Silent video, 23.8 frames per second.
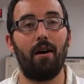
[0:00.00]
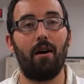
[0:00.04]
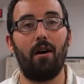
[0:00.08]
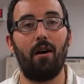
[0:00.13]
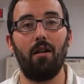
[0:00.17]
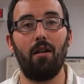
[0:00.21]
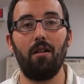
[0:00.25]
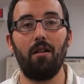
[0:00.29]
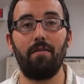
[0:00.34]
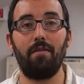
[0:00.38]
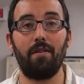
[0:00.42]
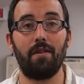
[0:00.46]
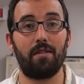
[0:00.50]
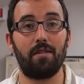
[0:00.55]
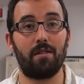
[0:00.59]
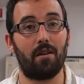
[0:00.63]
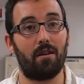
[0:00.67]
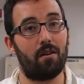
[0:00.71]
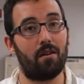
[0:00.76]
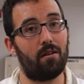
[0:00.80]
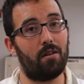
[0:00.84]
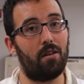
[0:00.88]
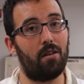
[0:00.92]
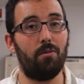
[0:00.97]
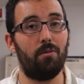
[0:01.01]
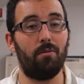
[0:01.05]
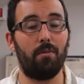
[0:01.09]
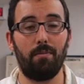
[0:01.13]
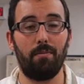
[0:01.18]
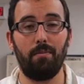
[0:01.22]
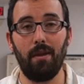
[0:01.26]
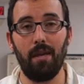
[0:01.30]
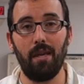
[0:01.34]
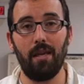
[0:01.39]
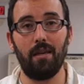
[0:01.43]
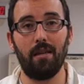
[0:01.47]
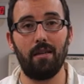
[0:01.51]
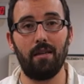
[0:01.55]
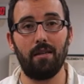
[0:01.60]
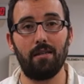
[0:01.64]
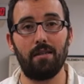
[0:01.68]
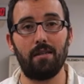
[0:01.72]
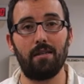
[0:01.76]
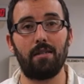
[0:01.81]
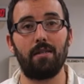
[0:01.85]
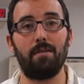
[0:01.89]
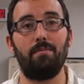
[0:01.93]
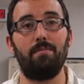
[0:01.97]
All of us are human
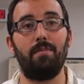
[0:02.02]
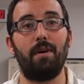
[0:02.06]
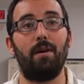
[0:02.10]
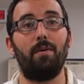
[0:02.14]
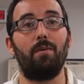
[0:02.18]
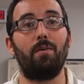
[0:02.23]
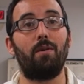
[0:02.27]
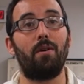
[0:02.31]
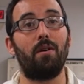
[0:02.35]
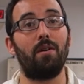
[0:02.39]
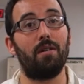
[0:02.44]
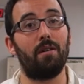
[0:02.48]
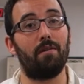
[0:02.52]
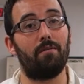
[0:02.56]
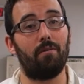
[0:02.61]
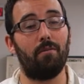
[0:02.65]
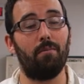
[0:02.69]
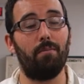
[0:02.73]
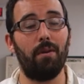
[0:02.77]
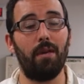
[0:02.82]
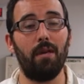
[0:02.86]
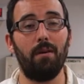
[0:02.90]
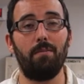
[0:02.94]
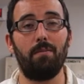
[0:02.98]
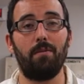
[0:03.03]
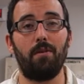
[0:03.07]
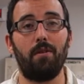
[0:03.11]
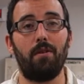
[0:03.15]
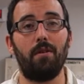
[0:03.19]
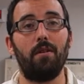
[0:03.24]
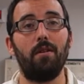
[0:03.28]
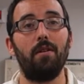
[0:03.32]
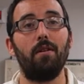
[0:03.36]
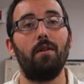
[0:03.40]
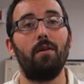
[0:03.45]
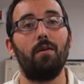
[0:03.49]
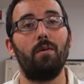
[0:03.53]
beings, but we're all different people.